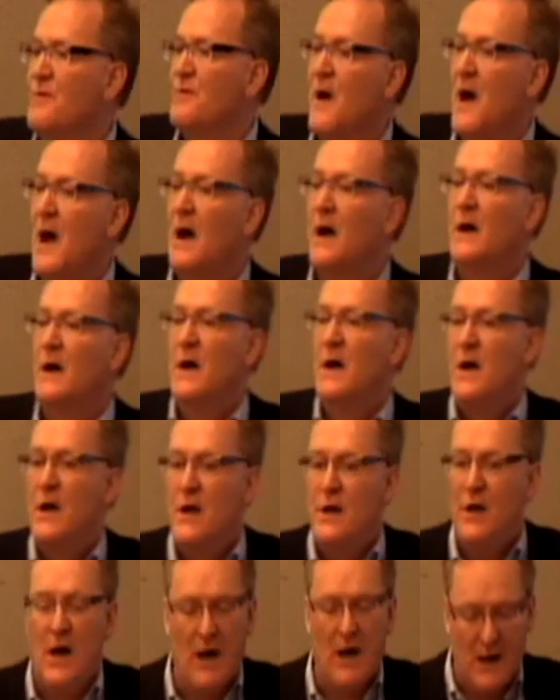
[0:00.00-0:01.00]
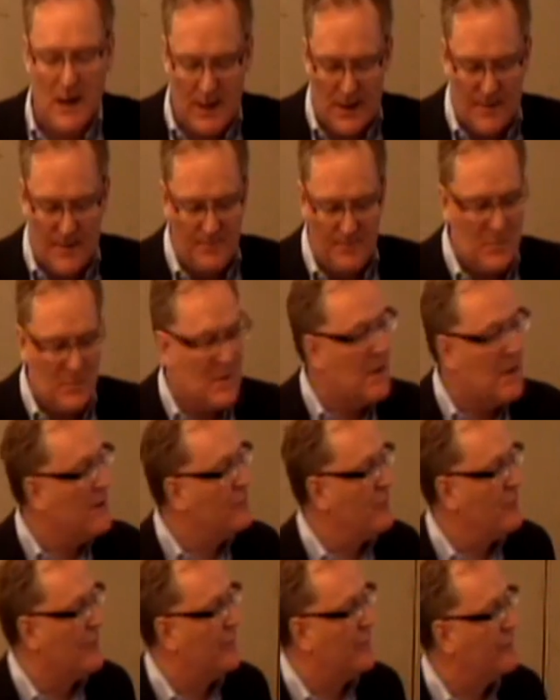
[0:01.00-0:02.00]
of uh, um,
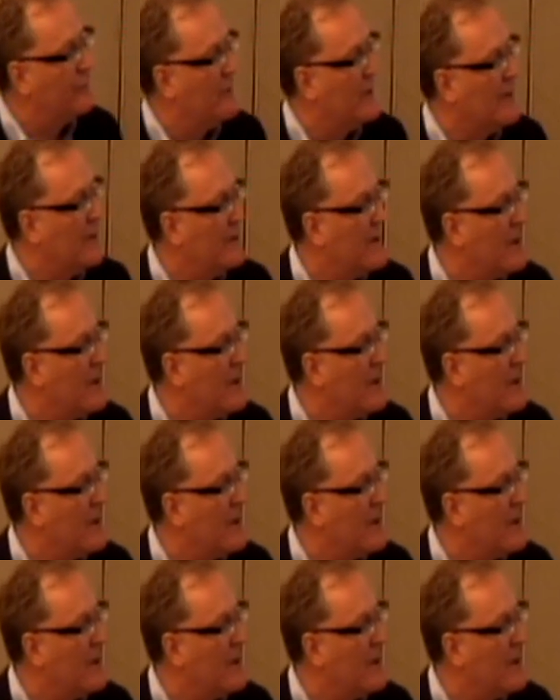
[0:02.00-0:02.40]
interest